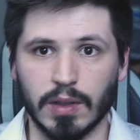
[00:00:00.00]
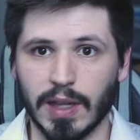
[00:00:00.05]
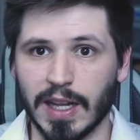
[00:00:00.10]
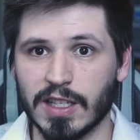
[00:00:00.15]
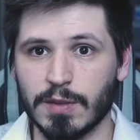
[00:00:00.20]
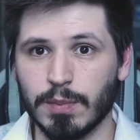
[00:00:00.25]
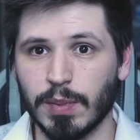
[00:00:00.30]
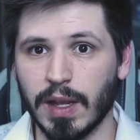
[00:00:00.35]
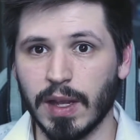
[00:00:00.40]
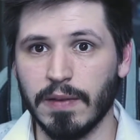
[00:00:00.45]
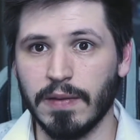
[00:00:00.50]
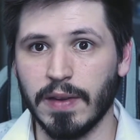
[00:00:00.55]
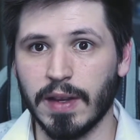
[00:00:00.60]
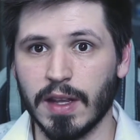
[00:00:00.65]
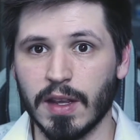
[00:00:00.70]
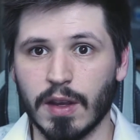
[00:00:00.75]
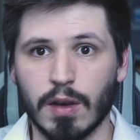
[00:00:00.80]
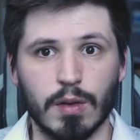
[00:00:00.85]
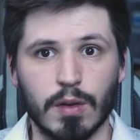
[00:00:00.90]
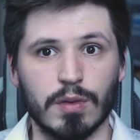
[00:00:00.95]
Let's Play
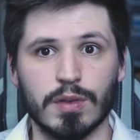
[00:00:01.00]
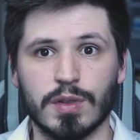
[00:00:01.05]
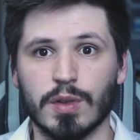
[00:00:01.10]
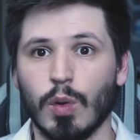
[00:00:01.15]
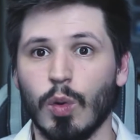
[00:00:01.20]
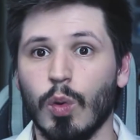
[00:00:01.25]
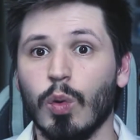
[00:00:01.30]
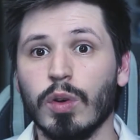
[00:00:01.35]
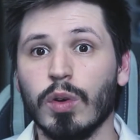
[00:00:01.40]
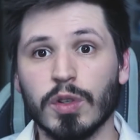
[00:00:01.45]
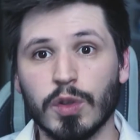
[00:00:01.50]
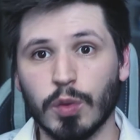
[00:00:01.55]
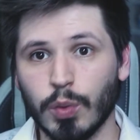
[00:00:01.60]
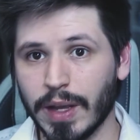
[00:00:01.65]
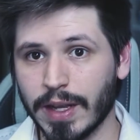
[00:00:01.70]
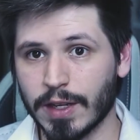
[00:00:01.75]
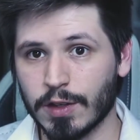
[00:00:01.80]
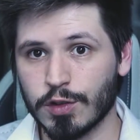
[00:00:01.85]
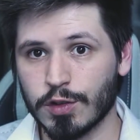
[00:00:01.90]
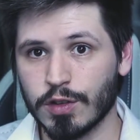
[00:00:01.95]
videos or
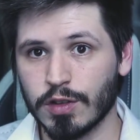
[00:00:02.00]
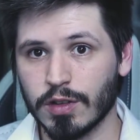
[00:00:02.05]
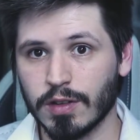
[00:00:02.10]
Twitch,